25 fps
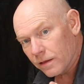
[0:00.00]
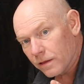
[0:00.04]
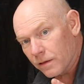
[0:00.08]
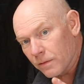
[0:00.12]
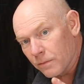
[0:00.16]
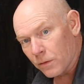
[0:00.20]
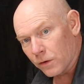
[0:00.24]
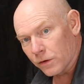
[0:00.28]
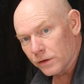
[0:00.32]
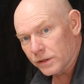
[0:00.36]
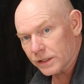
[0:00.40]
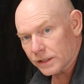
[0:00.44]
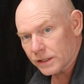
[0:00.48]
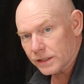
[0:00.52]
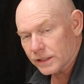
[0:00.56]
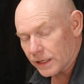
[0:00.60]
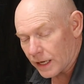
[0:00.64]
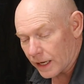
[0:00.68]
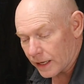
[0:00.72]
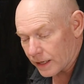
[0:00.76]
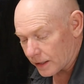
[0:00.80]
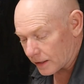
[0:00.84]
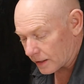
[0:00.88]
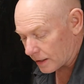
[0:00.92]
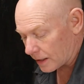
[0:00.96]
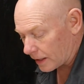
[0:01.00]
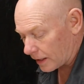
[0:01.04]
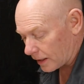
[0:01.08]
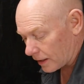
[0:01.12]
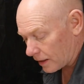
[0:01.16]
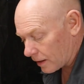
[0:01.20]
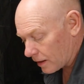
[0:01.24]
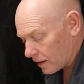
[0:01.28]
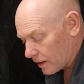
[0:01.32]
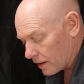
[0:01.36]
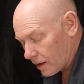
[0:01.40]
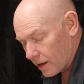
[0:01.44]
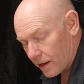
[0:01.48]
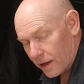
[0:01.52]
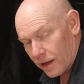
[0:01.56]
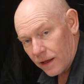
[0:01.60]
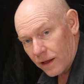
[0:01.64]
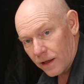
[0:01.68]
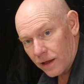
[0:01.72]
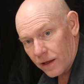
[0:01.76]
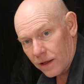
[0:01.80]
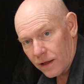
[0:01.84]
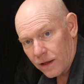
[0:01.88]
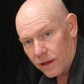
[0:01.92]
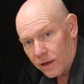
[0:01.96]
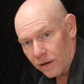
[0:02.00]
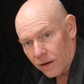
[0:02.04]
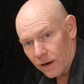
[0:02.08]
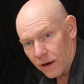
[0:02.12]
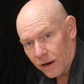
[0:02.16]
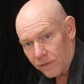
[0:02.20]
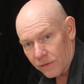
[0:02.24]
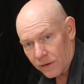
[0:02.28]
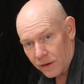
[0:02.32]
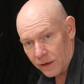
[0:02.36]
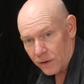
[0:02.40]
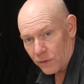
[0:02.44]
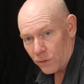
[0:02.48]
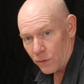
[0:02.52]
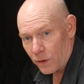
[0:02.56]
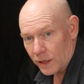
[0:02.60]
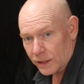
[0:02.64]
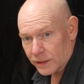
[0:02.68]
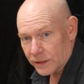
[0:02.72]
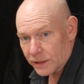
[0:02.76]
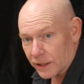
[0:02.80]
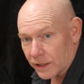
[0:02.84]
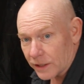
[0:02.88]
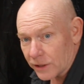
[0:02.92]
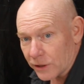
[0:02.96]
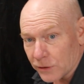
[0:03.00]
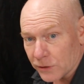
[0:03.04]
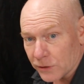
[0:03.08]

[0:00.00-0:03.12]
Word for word: the most exciting thing you're ever going to watch on